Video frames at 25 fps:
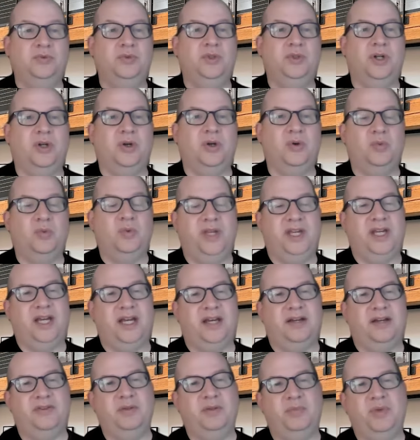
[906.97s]
you know, we
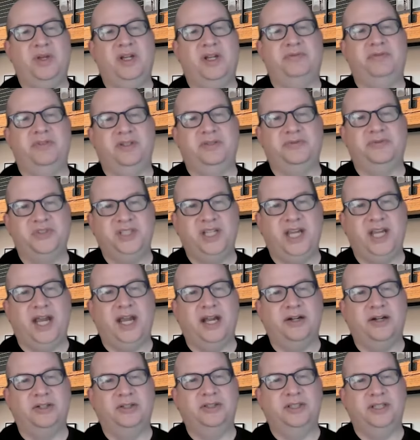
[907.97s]
have the benefit of
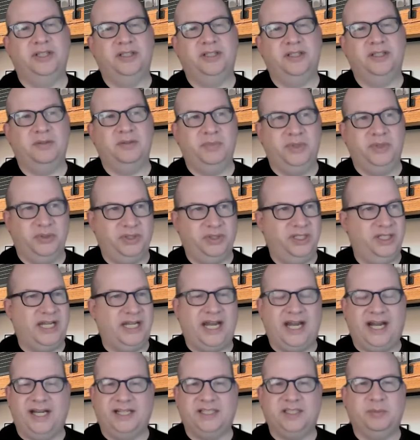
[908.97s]
scale and the ability
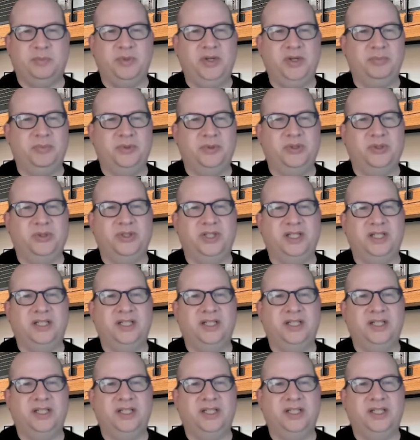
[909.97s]
to ask people.